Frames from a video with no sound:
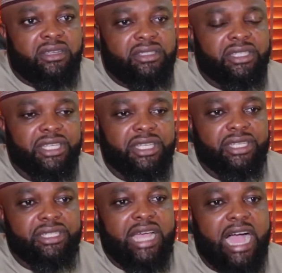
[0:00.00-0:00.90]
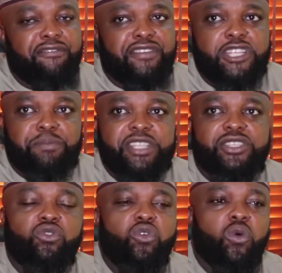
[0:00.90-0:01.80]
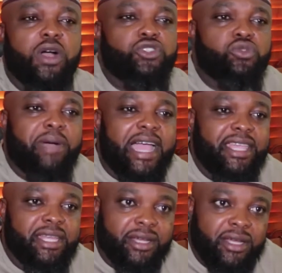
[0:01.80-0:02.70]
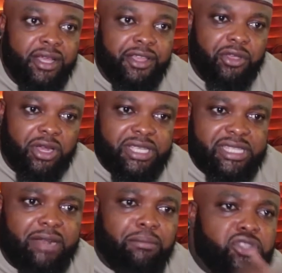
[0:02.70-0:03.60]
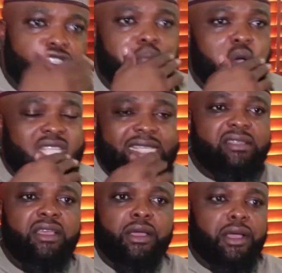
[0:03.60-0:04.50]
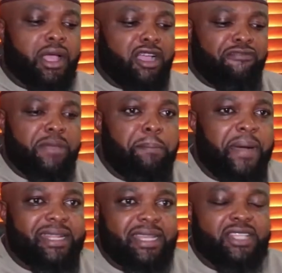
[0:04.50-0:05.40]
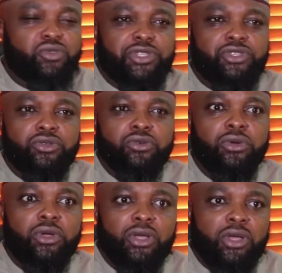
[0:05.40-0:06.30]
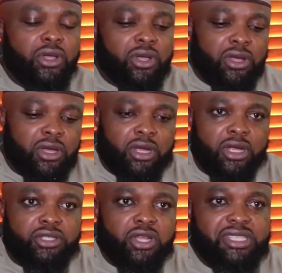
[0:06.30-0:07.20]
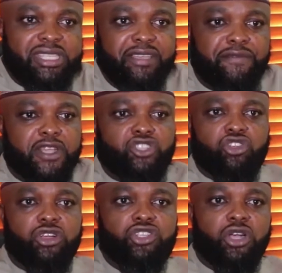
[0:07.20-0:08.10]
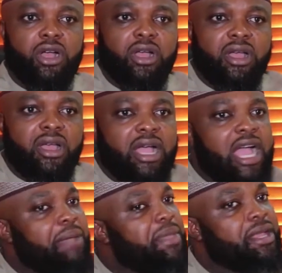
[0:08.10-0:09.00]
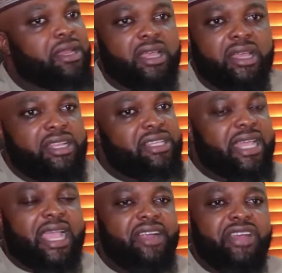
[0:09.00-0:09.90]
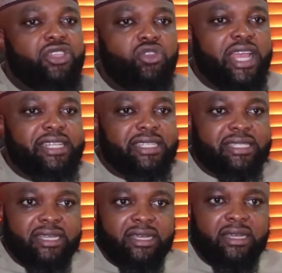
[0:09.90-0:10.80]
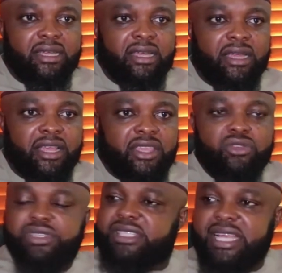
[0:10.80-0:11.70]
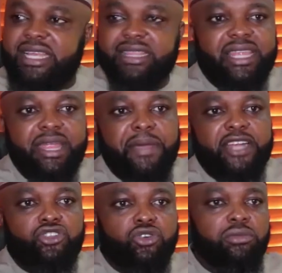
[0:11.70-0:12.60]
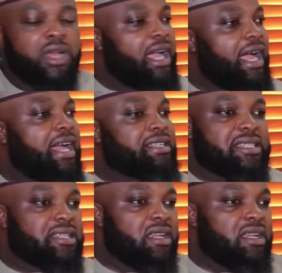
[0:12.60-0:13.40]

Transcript: the average person who wants to buy in? You understand? But supposing government partners with you, does the infrastructure, I mean, they can regulate it. You sell a 3-bedroom at